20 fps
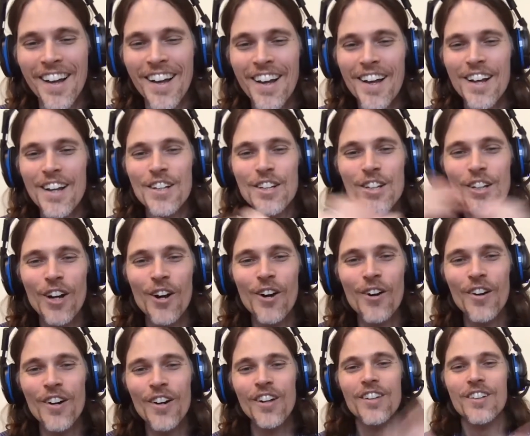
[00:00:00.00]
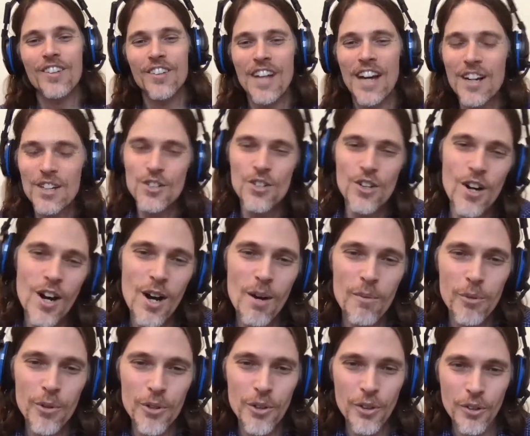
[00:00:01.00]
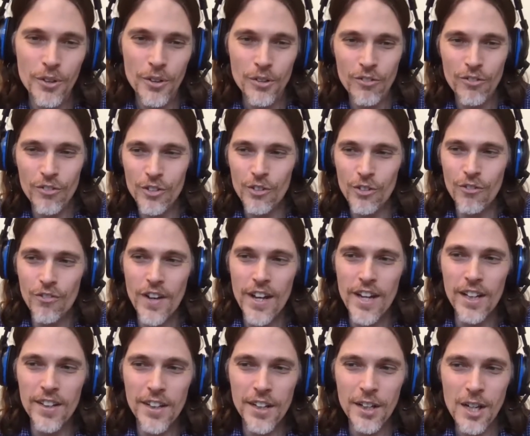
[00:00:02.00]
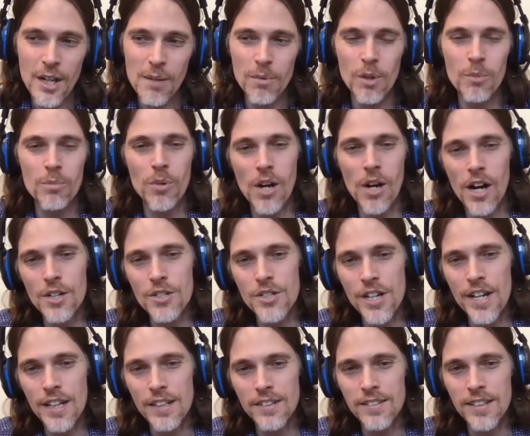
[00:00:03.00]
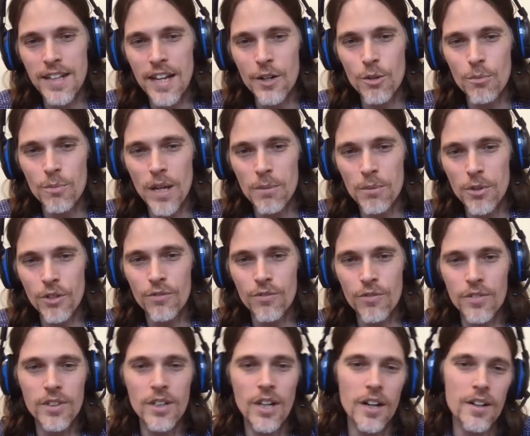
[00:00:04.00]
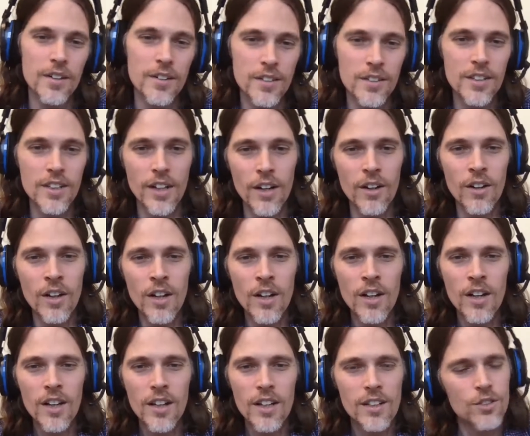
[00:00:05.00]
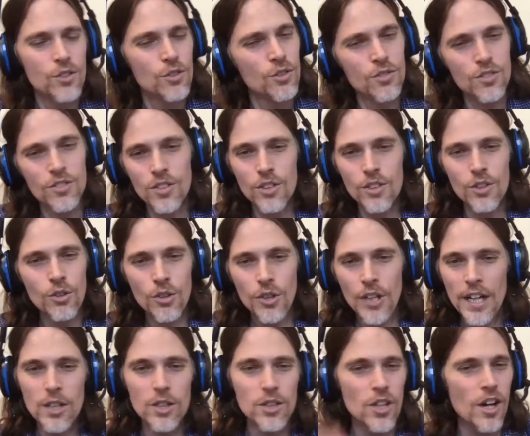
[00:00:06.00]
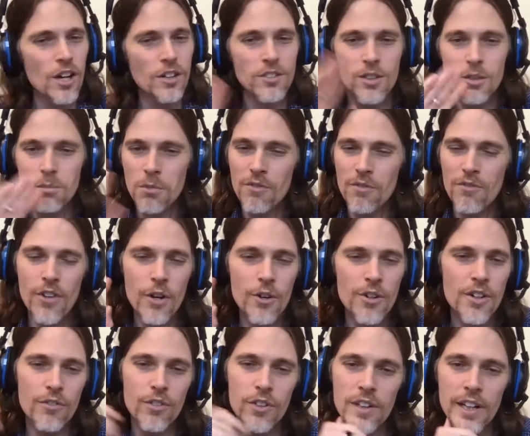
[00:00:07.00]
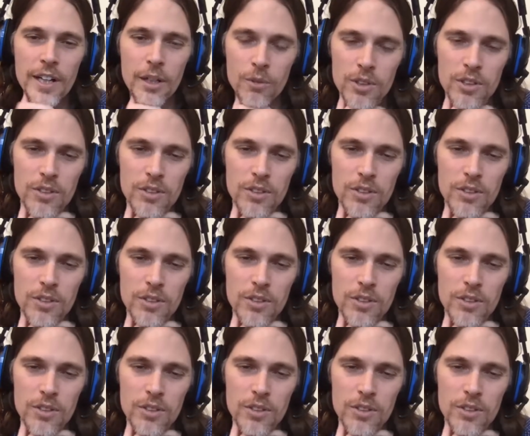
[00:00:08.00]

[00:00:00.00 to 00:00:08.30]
You know, you got a job, or you're you've you've failed at a couple of projects, and now you're maybe you've gotten. You know, it's just you got to talk to them in very different languages.